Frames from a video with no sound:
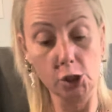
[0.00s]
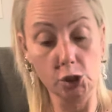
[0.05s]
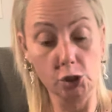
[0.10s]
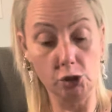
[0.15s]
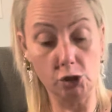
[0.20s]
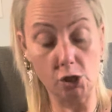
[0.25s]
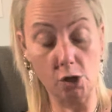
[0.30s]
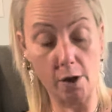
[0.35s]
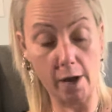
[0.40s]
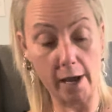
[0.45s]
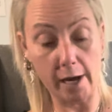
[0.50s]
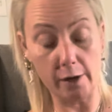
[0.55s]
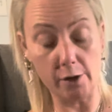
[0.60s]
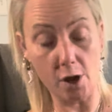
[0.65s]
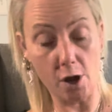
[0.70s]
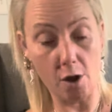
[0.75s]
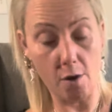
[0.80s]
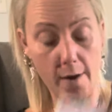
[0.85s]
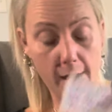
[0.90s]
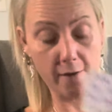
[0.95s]
So I don't
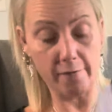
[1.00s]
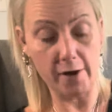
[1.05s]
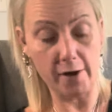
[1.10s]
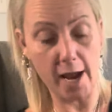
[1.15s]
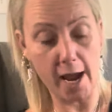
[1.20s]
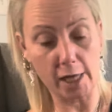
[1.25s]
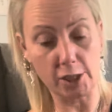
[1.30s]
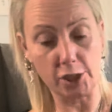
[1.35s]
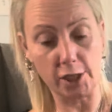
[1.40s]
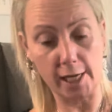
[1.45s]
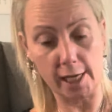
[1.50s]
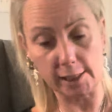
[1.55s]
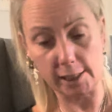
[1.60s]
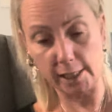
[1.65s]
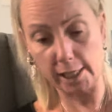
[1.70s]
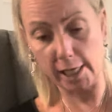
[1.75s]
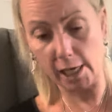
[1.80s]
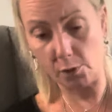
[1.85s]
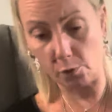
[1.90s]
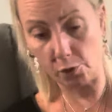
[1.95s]
know. Every action has
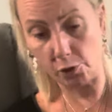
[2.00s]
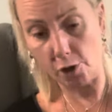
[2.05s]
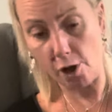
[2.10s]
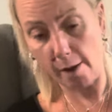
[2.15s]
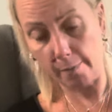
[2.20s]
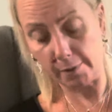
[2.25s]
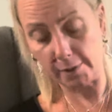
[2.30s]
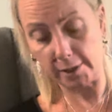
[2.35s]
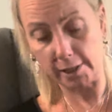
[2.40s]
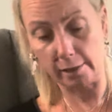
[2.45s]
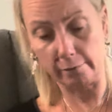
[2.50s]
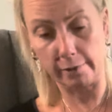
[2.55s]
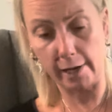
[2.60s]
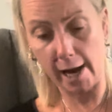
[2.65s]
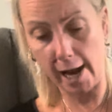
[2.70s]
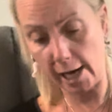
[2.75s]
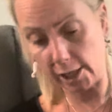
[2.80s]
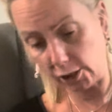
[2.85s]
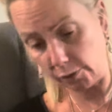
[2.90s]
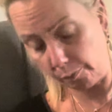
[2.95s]
an equal and opposite
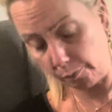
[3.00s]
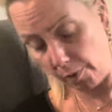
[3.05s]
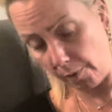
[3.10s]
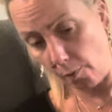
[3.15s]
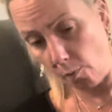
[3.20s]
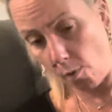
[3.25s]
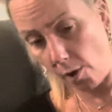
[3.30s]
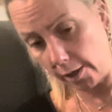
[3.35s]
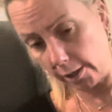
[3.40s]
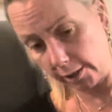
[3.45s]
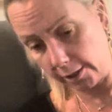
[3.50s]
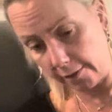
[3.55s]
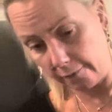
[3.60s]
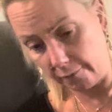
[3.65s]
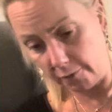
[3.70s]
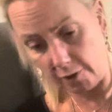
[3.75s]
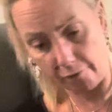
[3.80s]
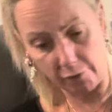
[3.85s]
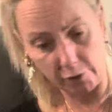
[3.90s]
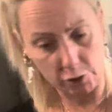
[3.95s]
reaction. People want to live
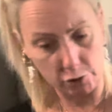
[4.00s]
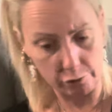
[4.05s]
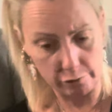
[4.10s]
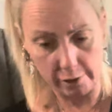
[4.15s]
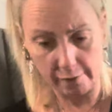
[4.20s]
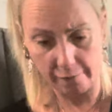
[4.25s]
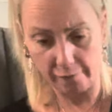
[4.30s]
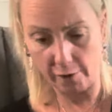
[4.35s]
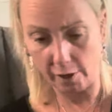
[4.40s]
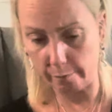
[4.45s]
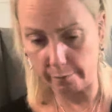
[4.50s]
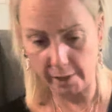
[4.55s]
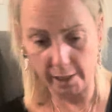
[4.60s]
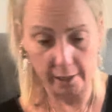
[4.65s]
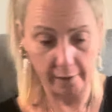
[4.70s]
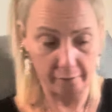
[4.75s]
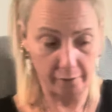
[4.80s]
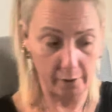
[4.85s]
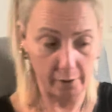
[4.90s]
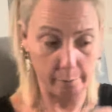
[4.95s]
different, do different, be
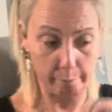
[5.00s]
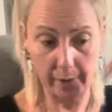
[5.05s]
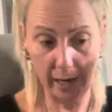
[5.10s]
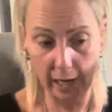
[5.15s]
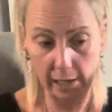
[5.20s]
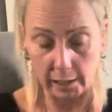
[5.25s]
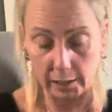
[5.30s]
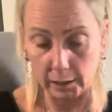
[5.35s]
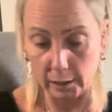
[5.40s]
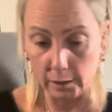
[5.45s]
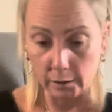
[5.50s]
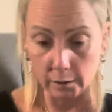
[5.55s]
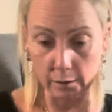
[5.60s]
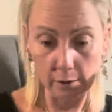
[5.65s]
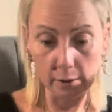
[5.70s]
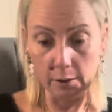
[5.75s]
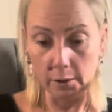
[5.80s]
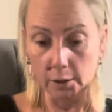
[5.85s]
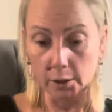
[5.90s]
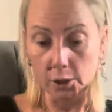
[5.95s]
different. But
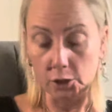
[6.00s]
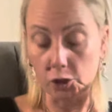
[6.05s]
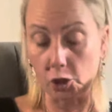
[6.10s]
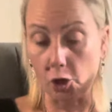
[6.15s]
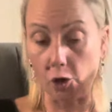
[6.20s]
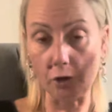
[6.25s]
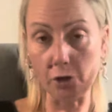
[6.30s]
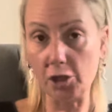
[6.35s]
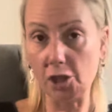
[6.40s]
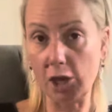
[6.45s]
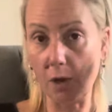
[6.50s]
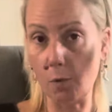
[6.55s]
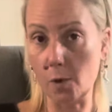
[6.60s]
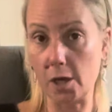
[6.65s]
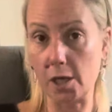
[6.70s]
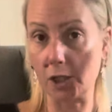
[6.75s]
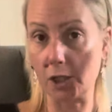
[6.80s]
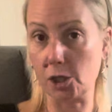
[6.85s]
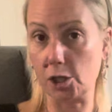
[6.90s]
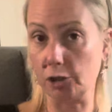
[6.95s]
the only thing we
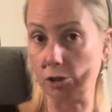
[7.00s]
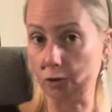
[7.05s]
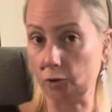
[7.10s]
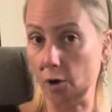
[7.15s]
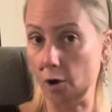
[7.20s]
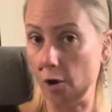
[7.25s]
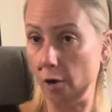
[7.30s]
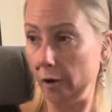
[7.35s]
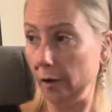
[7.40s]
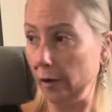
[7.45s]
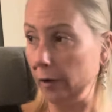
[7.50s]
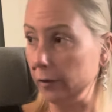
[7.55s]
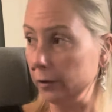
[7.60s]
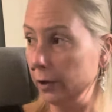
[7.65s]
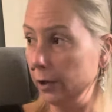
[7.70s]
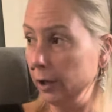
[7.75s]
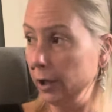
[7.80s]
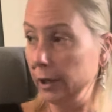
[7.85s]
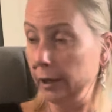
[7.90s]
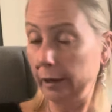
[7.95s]
can control
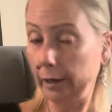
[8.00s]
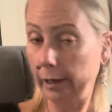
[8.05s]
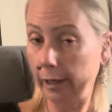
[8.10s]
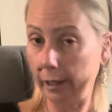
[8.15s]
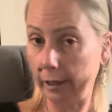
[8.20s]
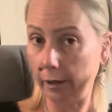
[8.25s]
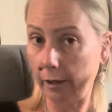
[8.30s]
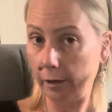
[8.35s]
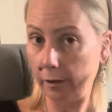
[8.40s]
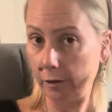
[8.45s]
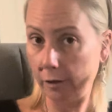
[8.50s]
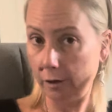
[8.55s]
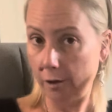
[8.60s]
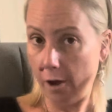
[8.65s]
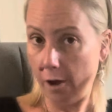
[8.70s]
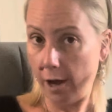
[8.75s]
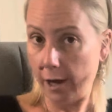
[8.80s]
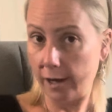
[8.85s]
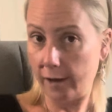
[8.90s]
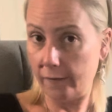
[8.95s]
and, and
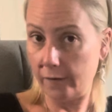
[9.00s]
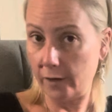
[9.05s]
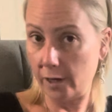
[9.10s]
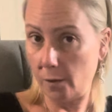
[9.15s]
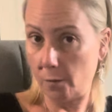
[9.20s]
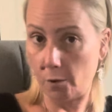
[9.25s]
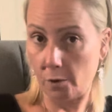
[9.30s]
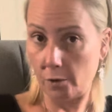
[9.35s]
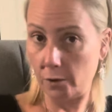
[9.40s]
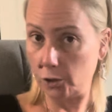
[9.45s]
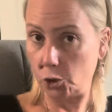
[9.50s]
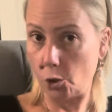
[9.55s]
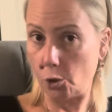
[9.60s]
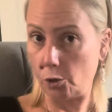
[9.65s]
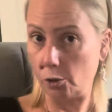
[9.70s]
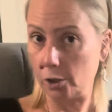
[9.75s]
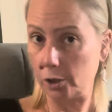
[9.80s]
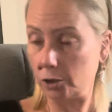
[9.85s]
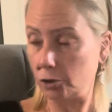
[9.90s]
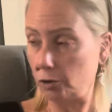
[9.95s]
not even that we're in
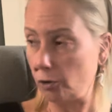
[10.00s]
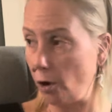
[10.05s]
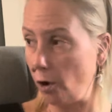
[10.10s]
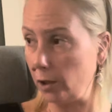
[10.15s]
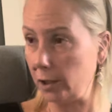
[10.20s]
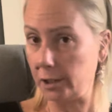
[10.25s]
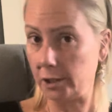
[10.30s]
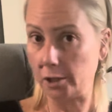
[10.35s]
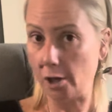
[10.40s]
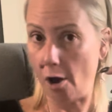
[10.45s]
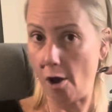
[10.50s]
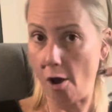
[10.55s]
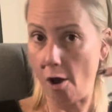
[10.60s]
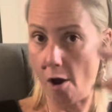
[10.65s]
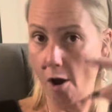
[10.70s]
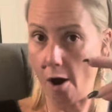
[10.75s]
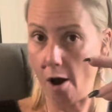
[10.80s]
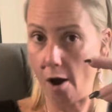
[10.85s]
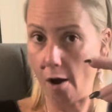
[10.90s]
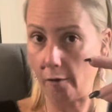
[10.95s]
total control is
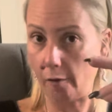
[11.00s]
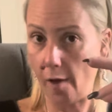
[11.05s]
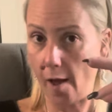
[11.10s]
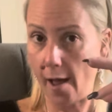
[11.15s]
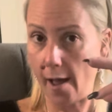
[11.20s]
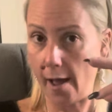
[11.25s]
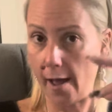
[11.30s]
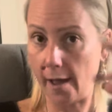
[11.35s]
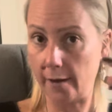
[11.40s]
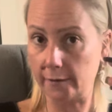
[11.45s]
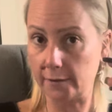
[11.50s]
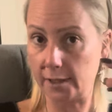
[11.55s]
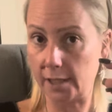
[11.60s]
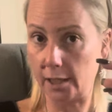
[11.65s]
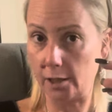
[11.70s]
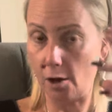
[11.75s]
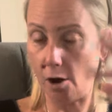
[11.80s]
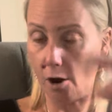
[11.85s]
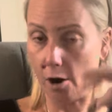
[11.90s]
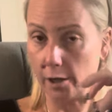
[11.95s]
our lives
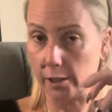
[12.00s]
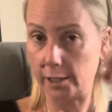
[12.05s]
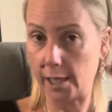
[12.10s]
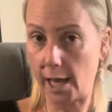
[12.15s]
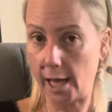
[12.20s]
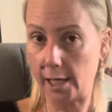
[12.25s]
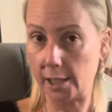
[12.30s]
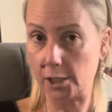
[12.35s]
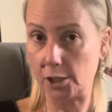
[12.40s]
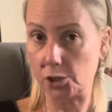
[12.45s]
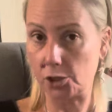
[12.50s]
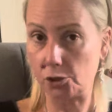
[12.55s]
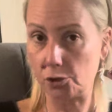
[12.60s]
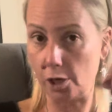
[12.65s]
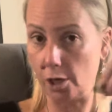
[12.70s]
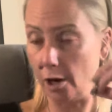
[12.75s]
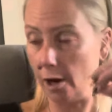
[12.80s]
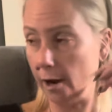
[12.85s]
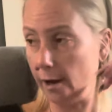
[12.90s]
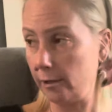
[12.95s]
and our side of the
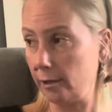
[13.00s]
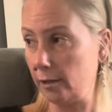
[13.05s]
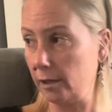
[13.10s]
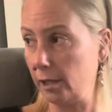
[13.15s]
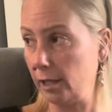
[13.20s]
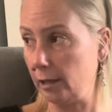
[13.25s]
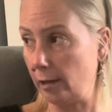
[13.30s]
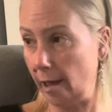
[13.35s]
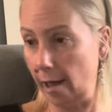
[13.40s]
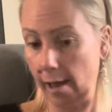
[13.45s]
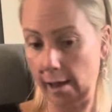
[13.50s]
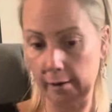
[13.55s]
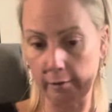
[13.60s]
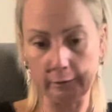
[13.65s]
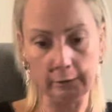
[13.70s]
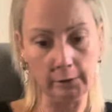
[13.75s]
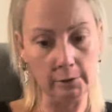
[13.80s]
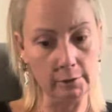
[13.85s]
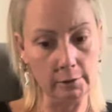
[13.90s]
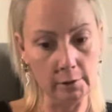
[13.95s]
street. Other than that,
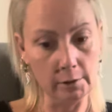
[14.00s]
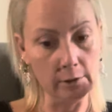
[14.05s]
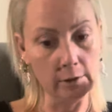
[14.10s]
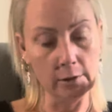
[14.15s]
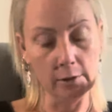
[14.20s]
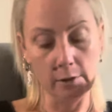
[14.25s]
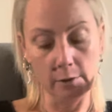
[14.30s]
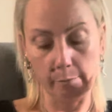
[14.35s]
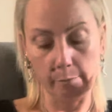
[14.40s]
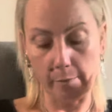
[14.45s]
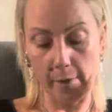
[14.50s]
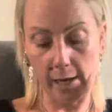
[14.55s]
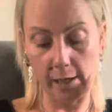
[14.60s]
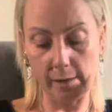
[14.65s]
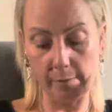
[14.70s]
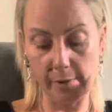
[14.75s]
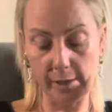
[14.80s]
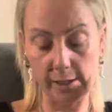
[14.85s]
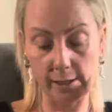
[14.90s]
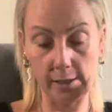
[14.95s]
mind
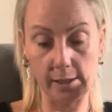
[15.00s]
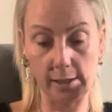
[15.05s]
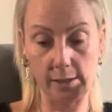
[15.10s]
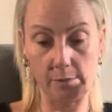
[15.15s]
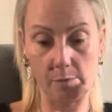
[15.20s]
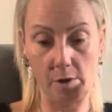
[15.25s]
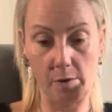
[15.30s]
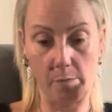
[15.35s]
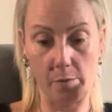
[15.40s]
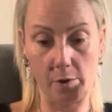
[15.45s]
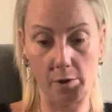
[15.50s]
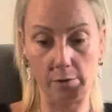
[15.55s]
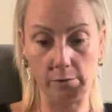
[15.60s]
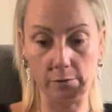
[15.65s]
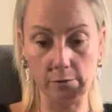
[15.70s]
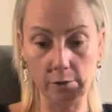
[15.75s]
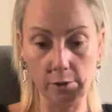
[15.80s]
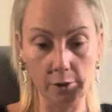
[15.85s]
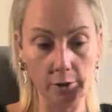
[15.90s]
your business, people